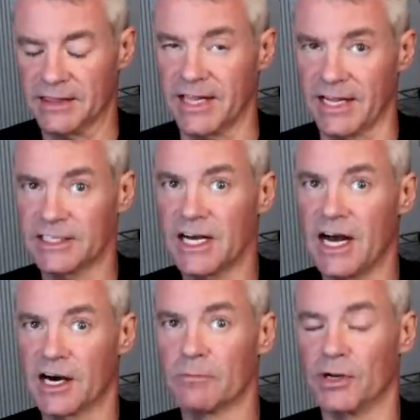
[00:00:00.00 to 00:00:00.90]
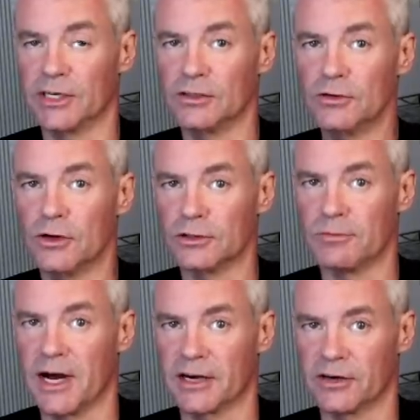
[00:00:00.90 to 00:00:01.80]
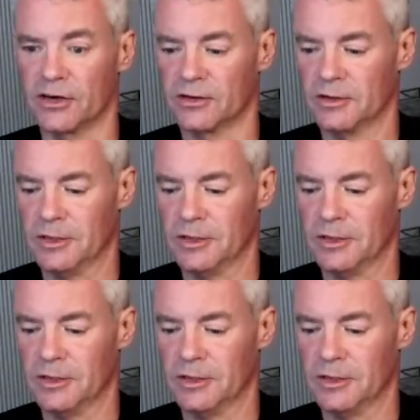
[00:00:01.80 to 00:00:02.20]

That's on our blood glucose monitor.